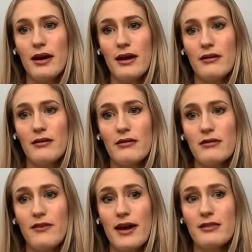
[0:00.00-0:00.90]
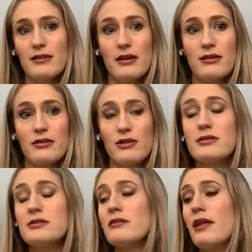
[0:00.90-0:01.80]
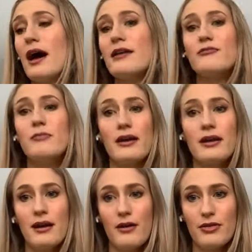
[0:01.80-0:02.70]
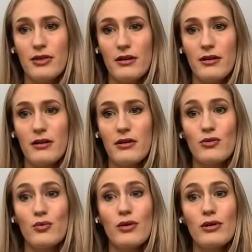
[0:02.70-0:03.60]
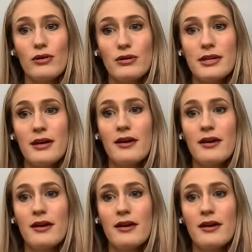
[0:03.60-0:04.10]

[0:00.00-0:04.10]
and the fact that like there is a lot of money out there in the world.